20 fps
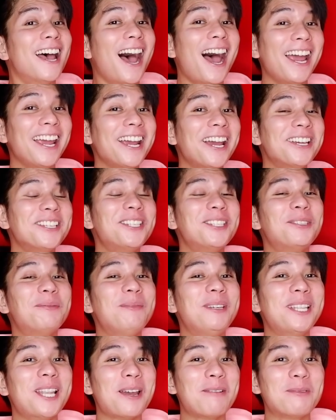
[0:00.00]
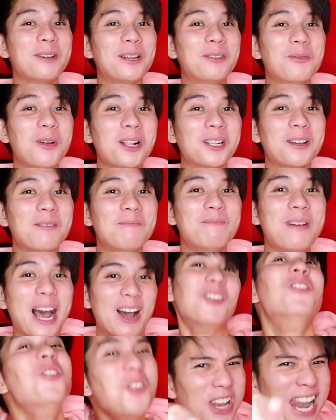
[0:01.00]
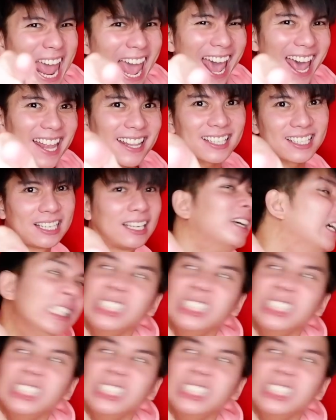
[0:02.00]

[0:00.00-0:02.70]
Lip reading: Hi guys, it's me, Limer, and welcome back ulit!